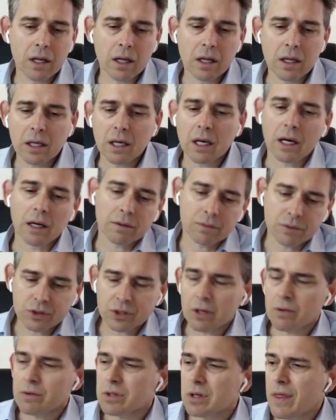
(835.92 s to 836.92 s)
yeah,
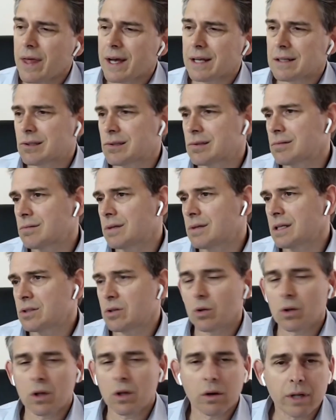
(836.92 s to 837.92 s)
so that's
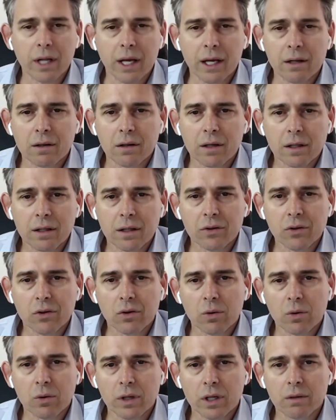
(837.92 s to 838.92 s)
all I would add. That's
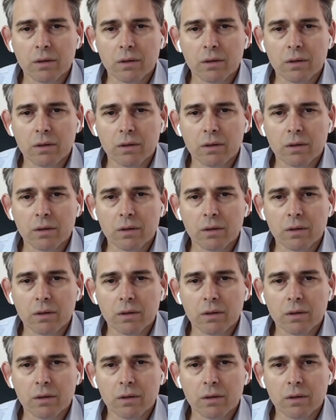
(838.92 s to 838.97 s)
all I'd add.